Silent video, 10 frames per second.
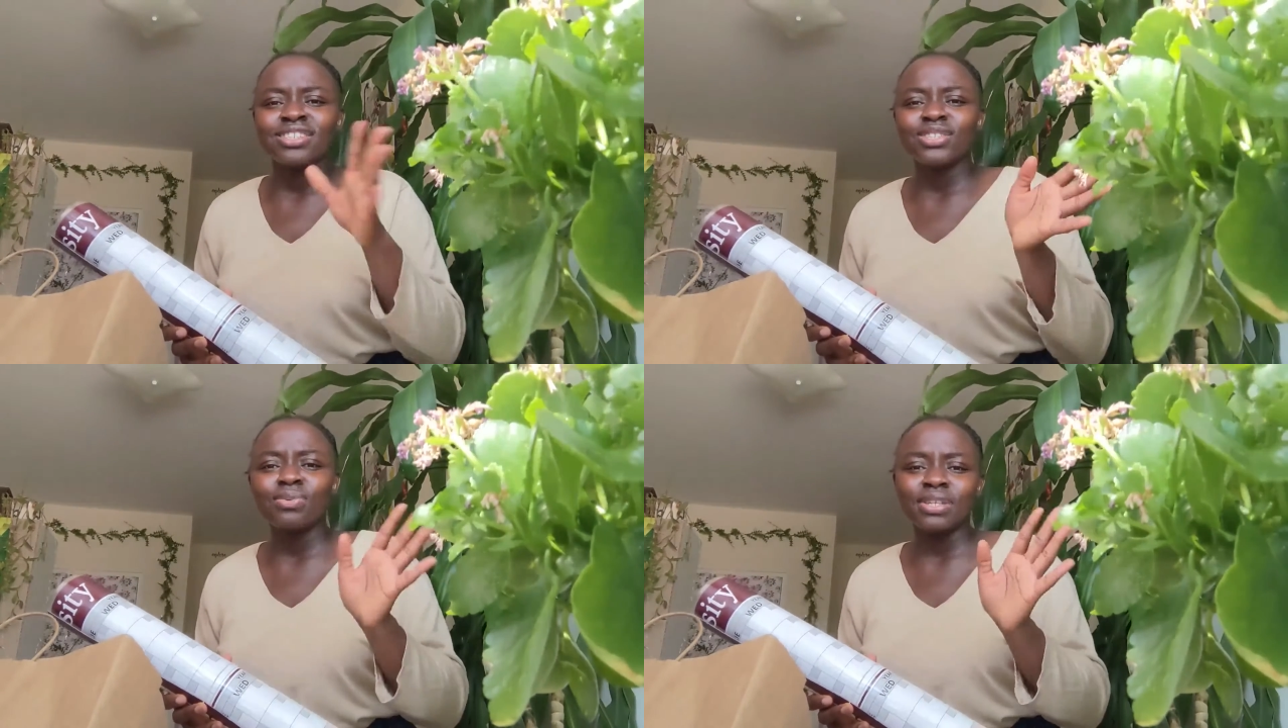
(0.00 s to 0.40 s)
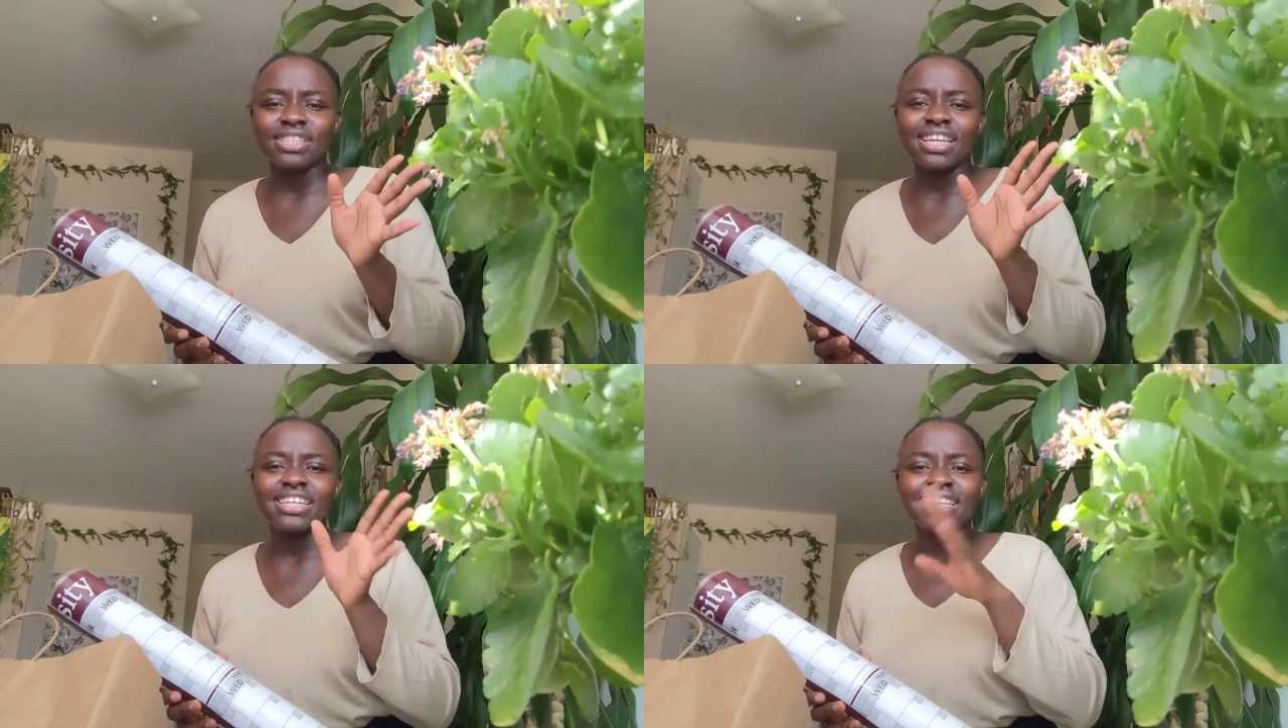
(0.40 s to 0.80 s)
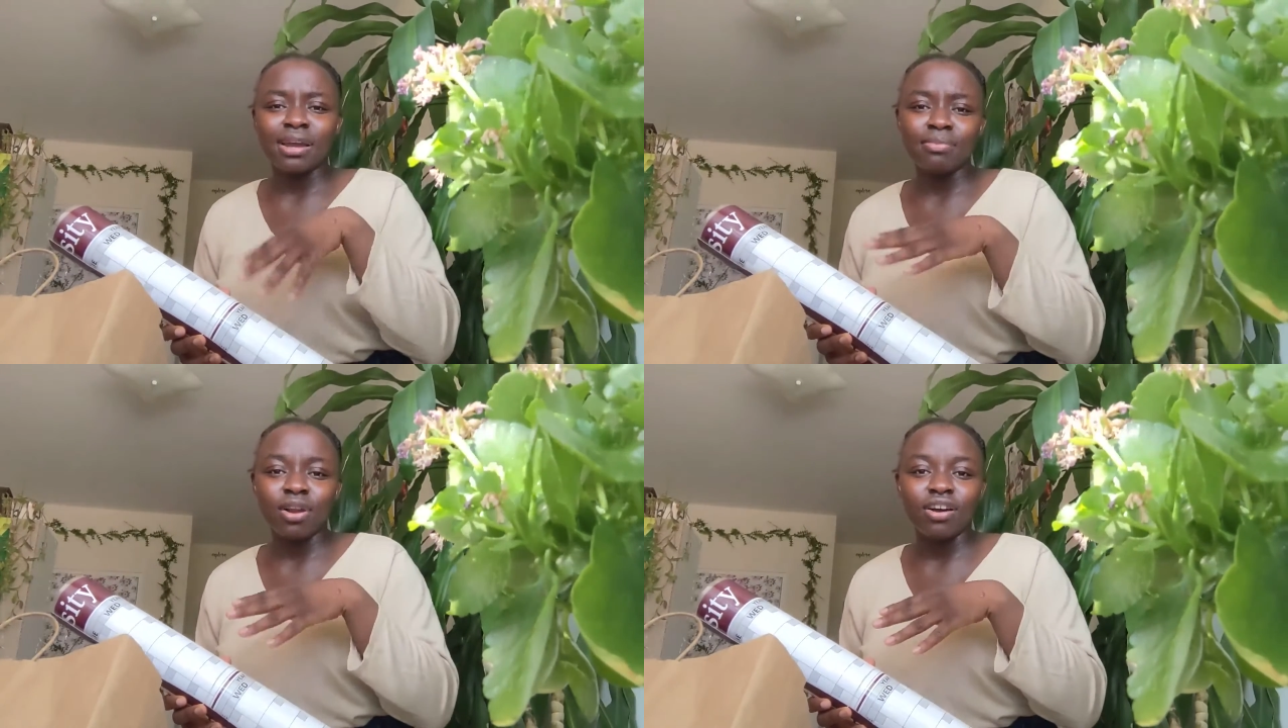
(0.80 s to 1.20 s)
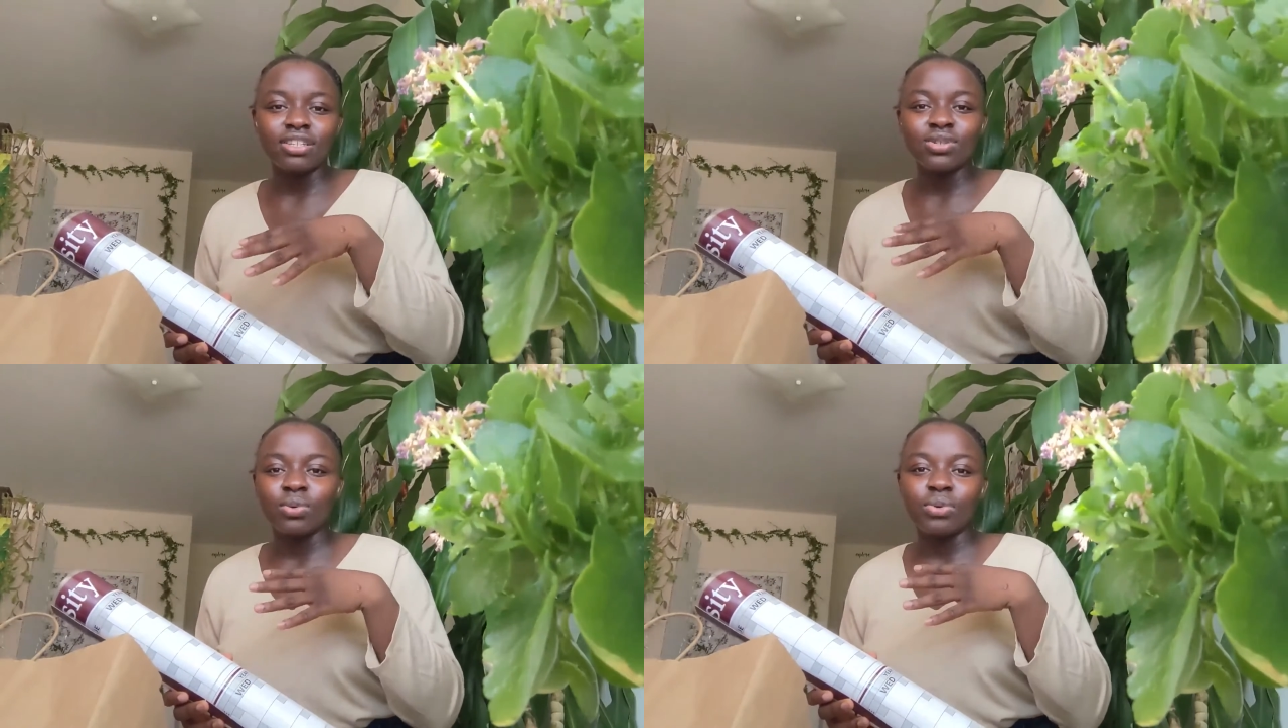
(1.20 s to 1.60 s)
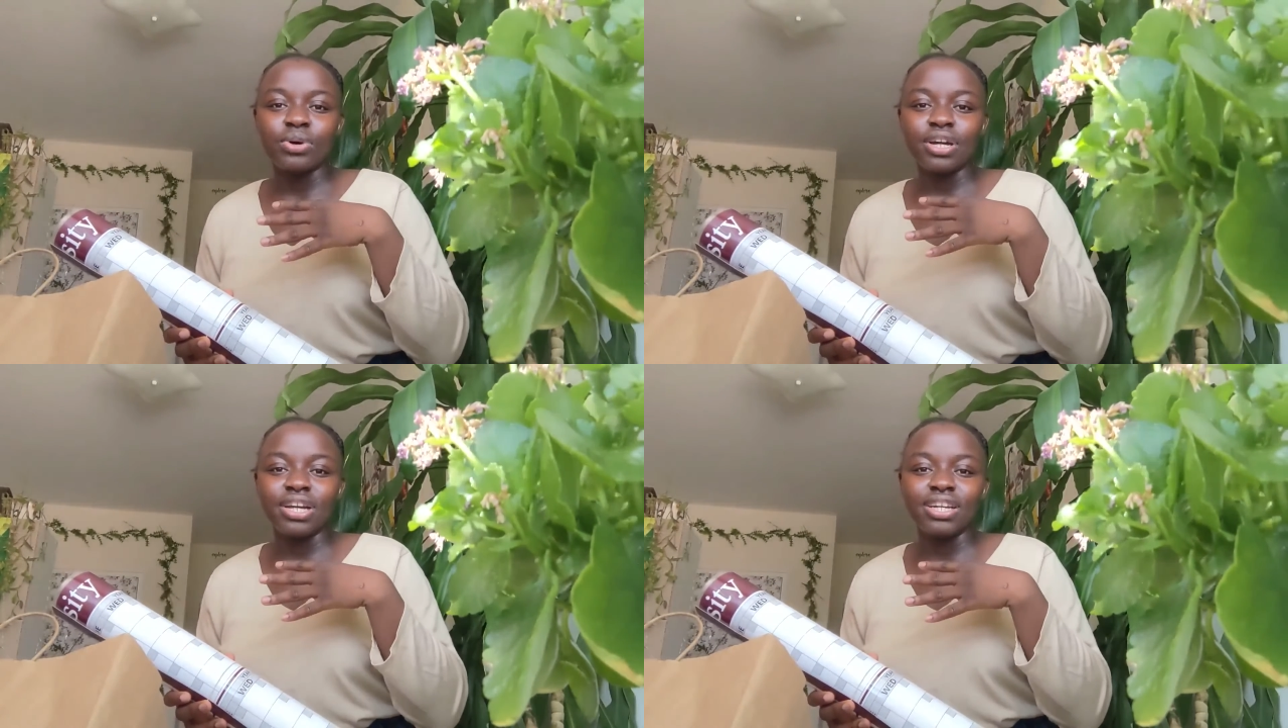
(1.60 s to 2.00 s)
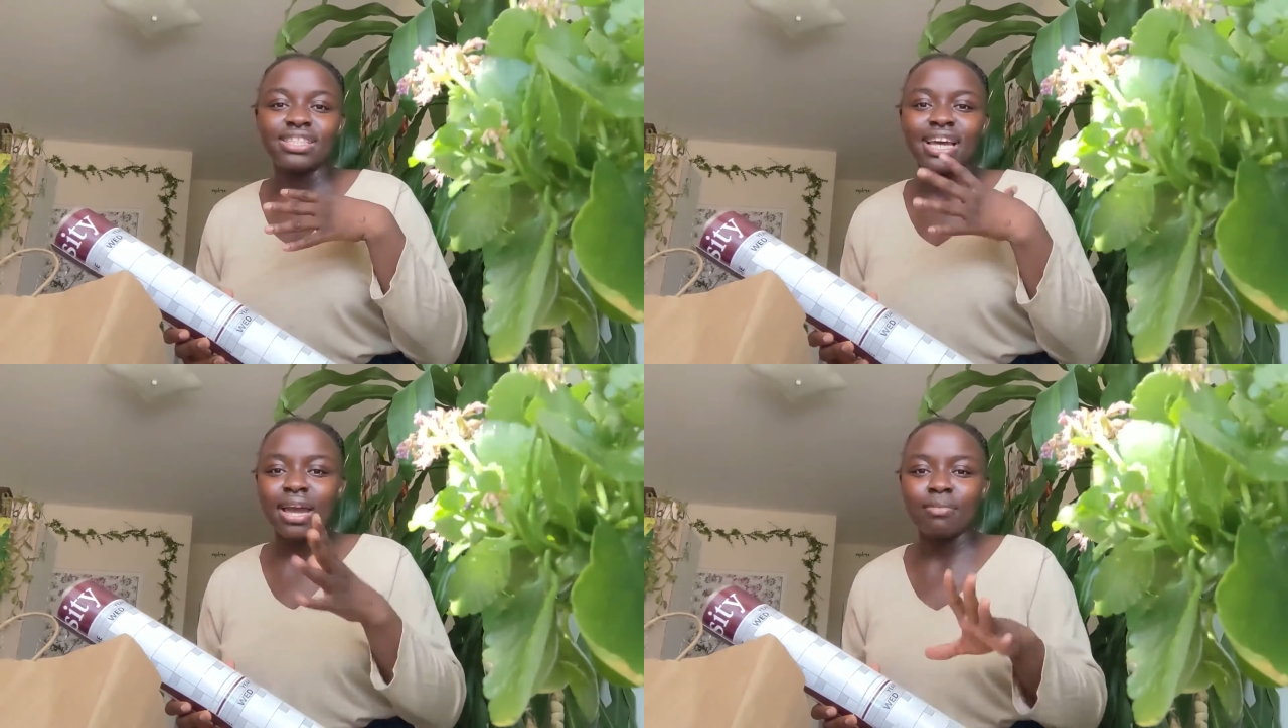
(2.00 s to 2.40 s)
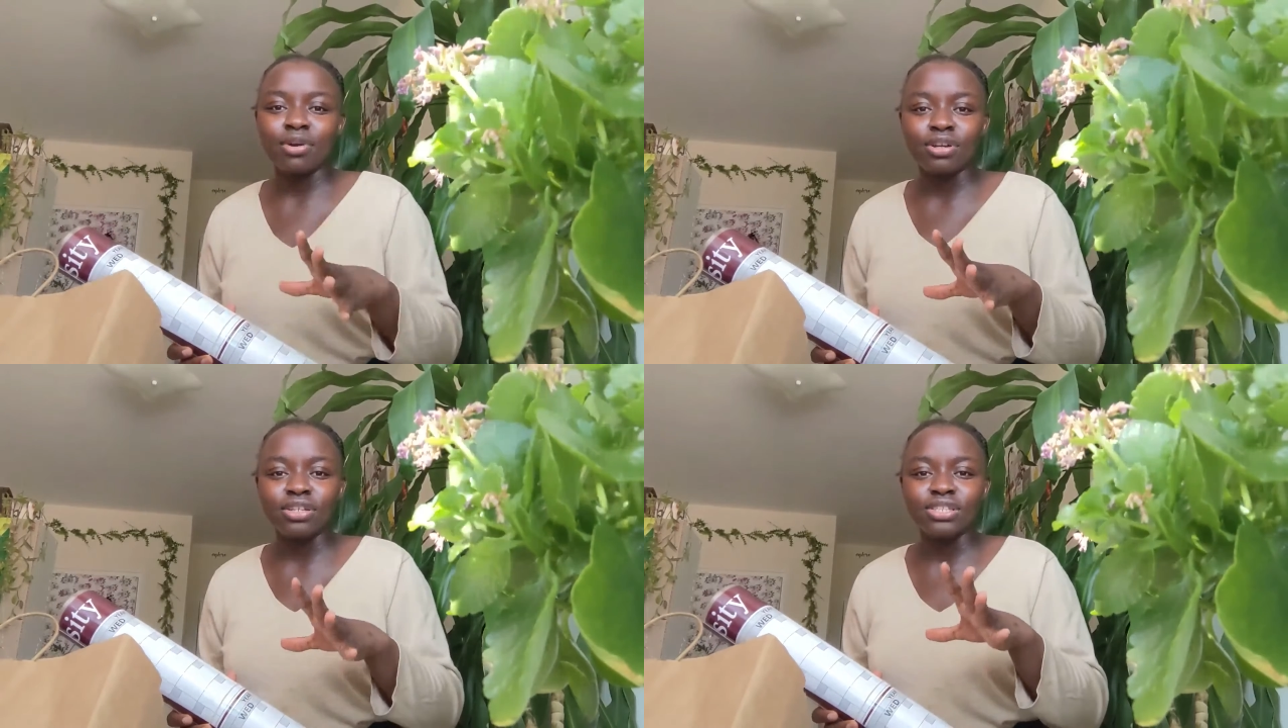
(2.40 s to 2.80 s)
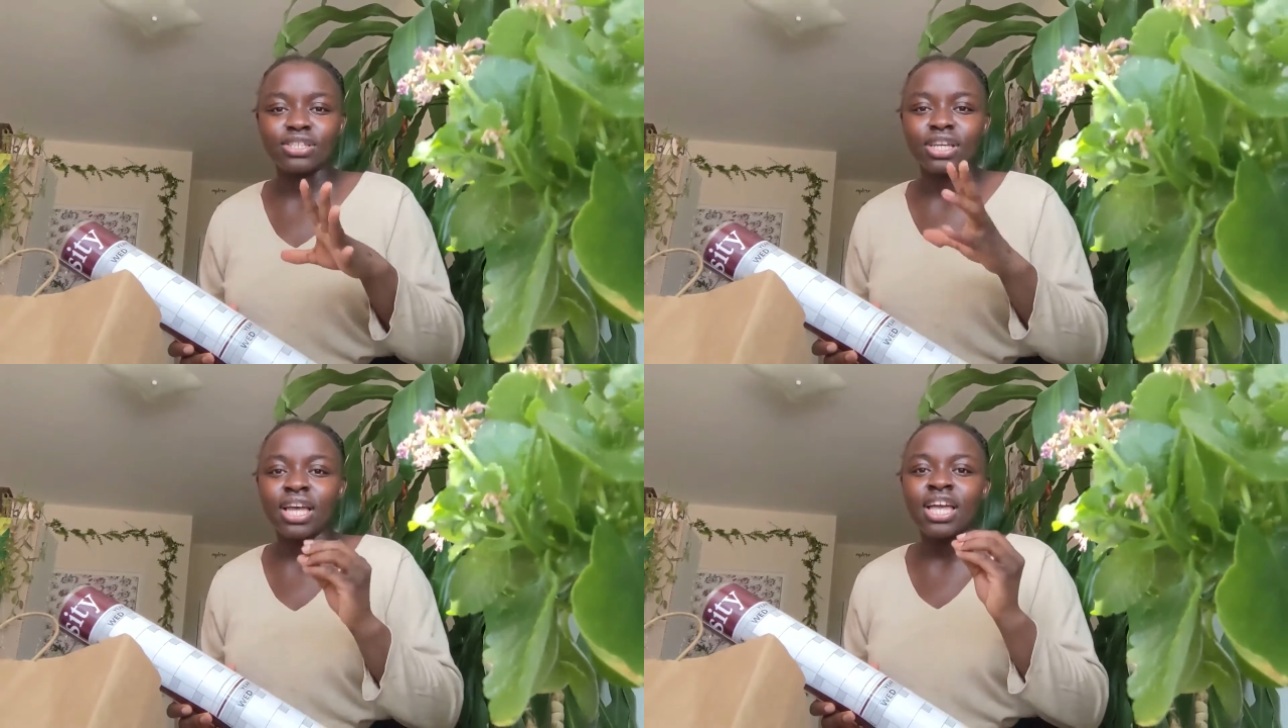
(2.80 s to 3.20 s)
so basically time blocks or timers